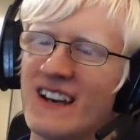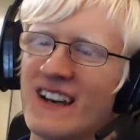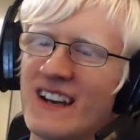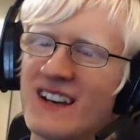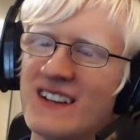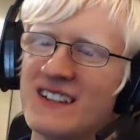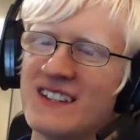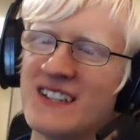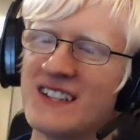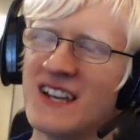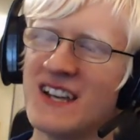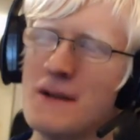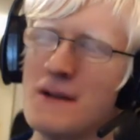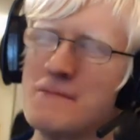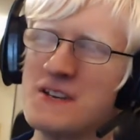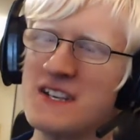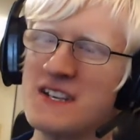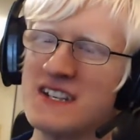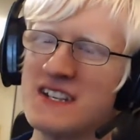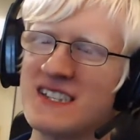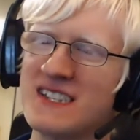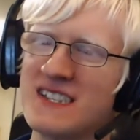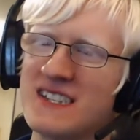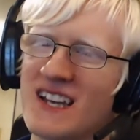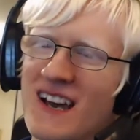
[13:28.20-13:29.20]
Yeah,
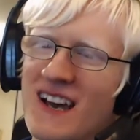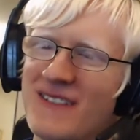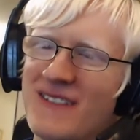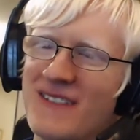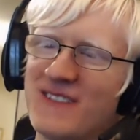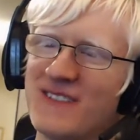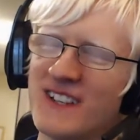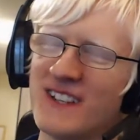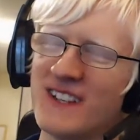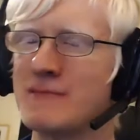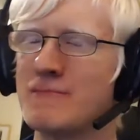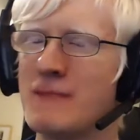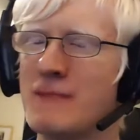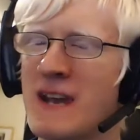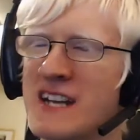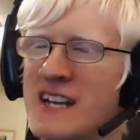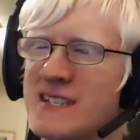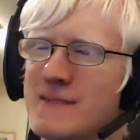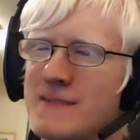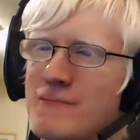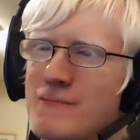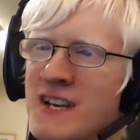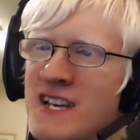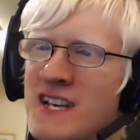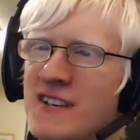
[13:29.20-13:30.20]
but see, I feel
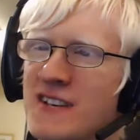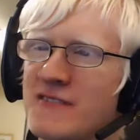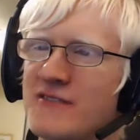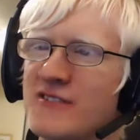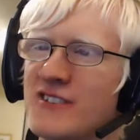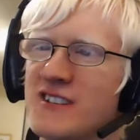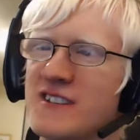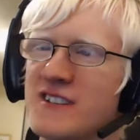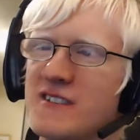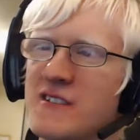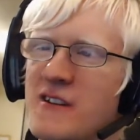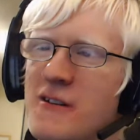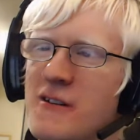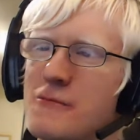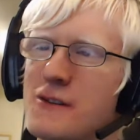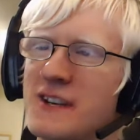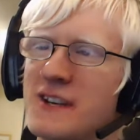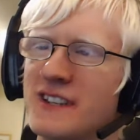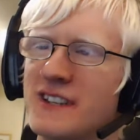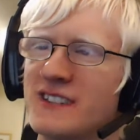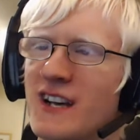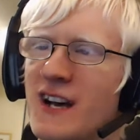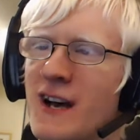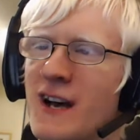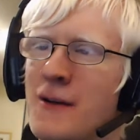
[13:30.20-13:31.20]
best mic for it to not pick
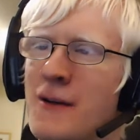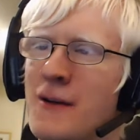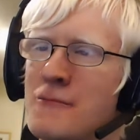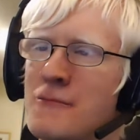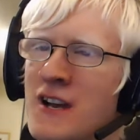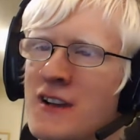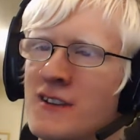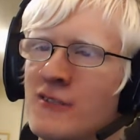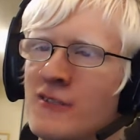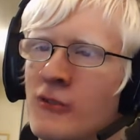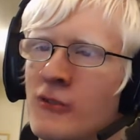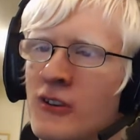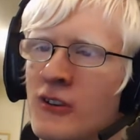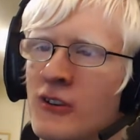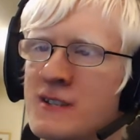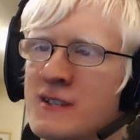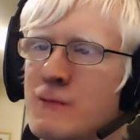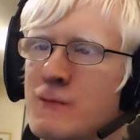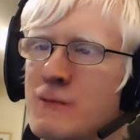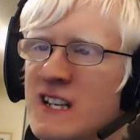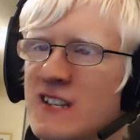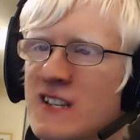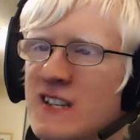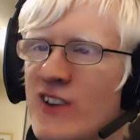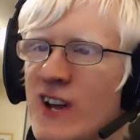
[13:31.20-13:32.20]
that up, and the world's
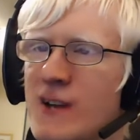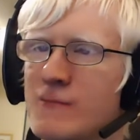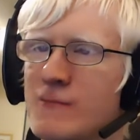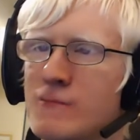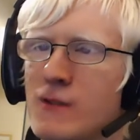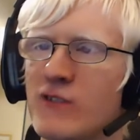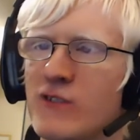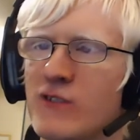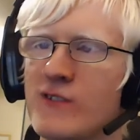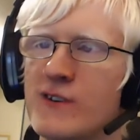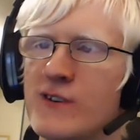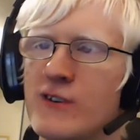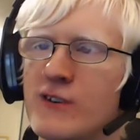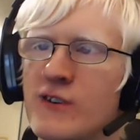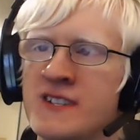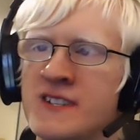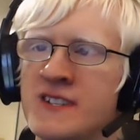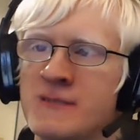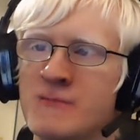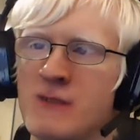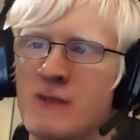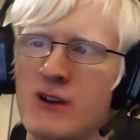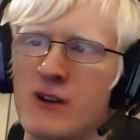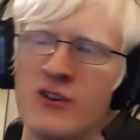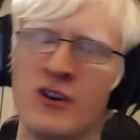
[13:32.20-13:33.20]
best family for not
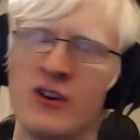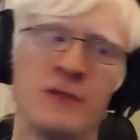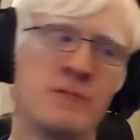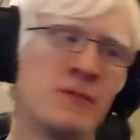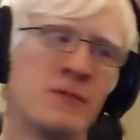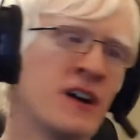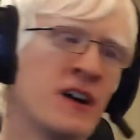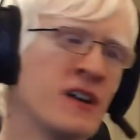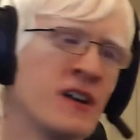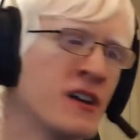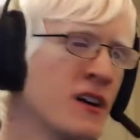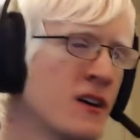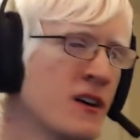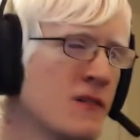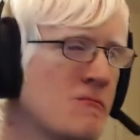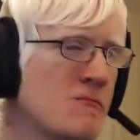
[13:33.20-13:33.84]
to be annoyed by that.